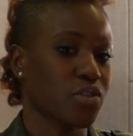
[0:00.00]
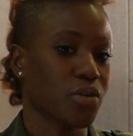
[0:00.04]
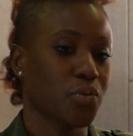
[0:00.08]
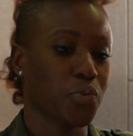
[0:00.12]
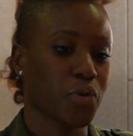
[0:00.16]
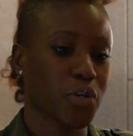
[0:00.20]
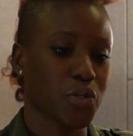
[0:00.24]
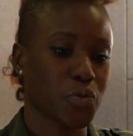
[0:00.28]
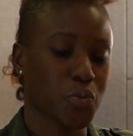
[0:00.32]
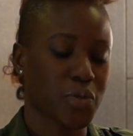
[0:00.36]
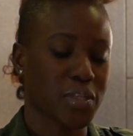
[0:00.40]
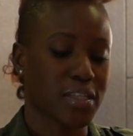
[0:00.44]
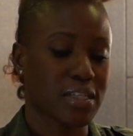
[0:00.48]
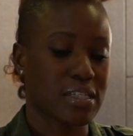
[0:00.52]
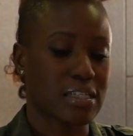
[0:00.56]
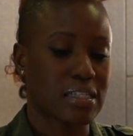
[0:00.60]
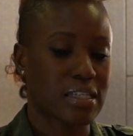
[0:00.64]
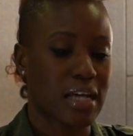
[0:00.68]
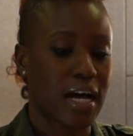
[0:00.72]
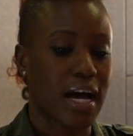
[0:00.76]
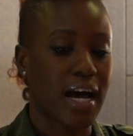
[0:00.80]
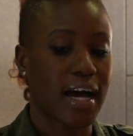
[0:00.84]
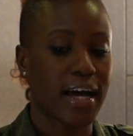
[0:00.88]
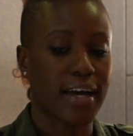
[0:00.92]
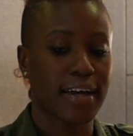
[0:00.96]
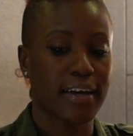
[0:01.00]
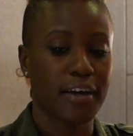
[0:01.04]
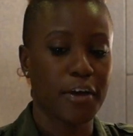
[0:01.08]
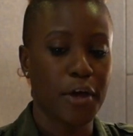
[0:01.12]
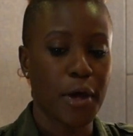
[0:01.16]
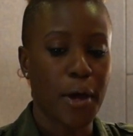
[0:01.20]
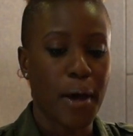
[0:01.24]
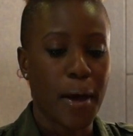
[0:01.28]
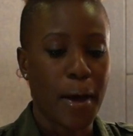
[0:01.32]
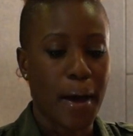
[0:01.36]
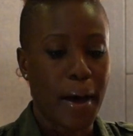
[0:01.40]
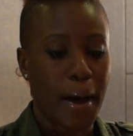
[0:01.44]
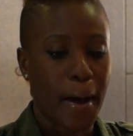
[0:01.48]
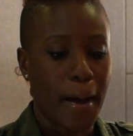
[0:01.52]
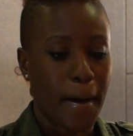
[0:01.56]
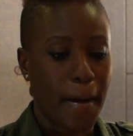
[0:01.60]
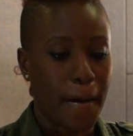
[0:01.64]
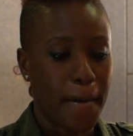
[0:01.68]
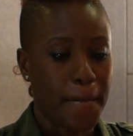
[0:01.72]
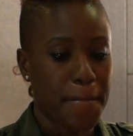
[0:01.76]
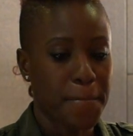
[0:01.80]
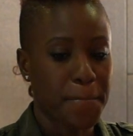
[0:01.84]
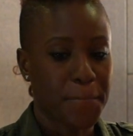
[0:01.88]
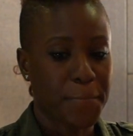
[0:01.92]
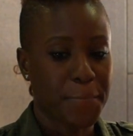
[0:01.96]
So I worked with this guy,
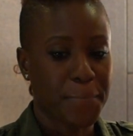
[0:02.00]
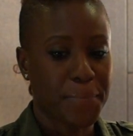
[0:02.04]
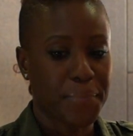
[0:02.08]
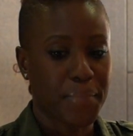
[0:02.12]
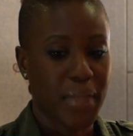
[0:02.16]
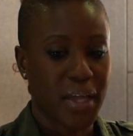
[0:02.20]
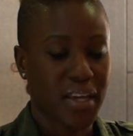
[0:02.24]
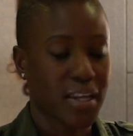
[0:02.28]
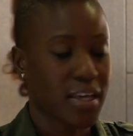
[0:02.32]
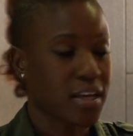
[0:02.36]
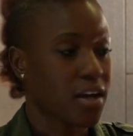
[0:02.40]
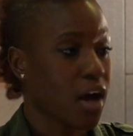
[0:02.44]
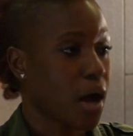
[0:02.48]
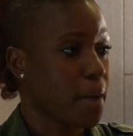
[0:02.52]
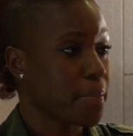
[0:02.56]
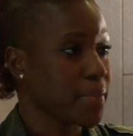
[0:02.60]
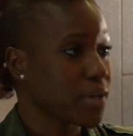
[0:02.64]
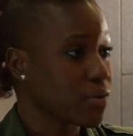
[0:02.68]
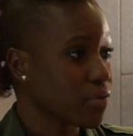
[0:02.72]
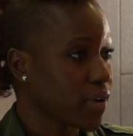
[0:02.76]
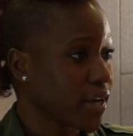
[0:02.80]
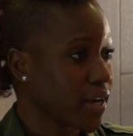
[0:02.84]
um, and he got me